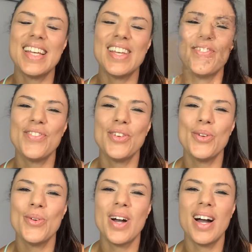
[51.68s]
If
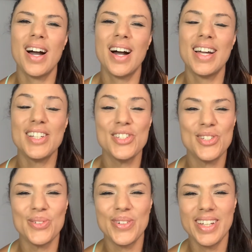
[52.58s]
you are
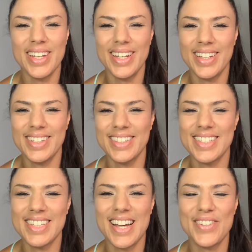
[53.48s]
enjoying
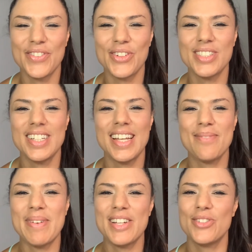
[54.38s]
this kind of
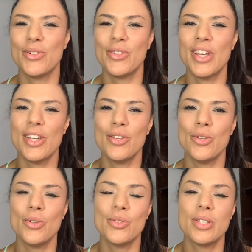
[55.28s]
content, make sure that
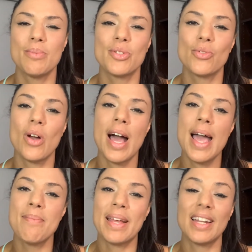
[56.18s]
you
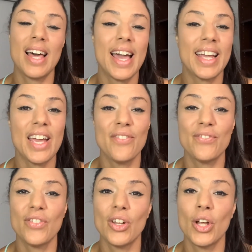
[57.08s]
subscribe and like and
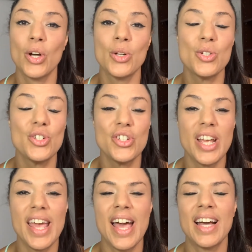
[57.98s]
follow,
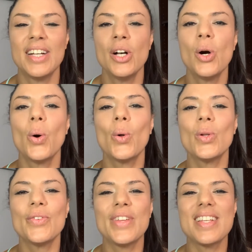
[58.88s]
share,
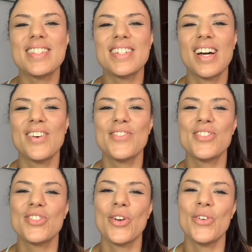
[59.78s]
all of that stuff
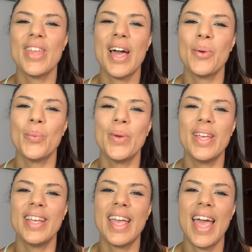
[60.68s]
so that
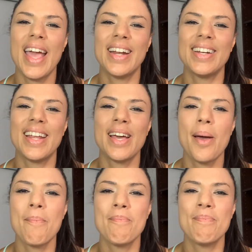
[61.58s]
we can
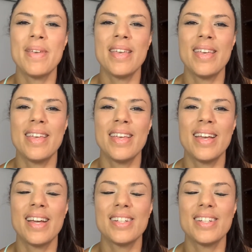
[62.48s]
be